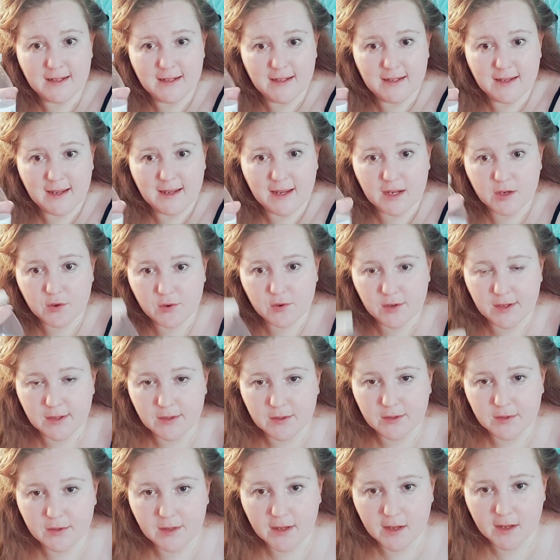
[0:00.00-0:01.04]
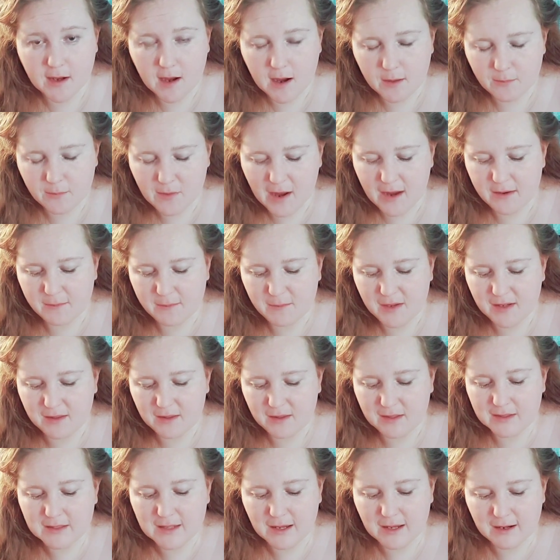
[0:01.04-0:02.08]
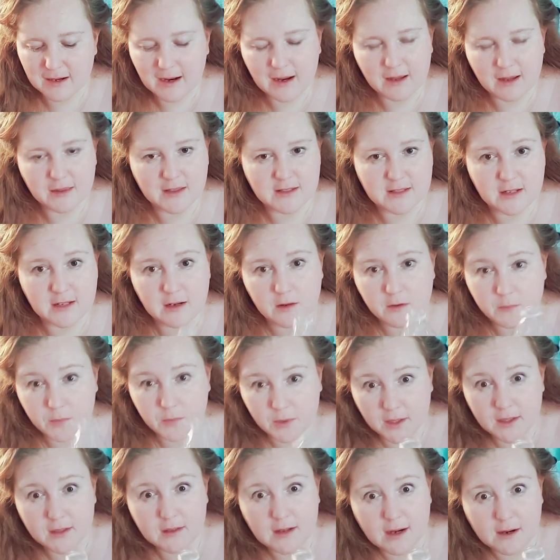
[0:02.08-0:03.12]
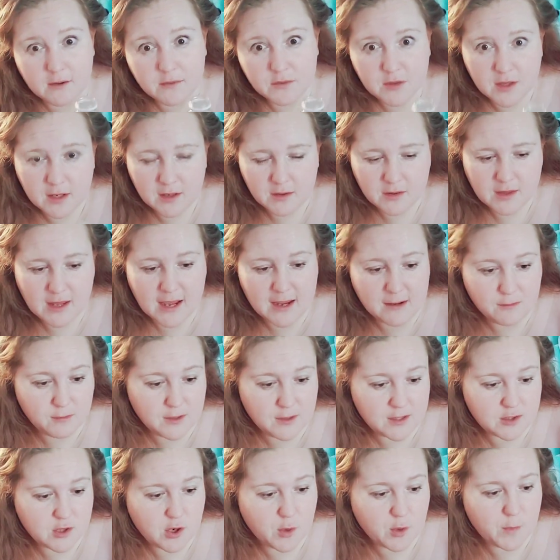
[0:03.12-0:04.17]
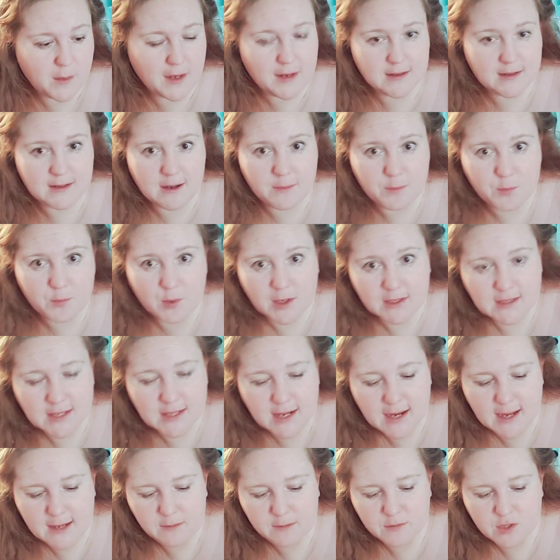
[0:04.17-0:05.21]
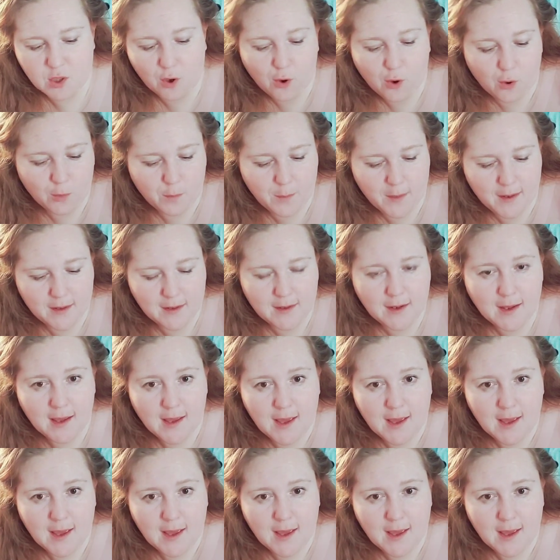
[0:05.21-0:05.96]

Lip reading: and crinkly. I mean, there's another brand out there that I went to go pick up one time to open,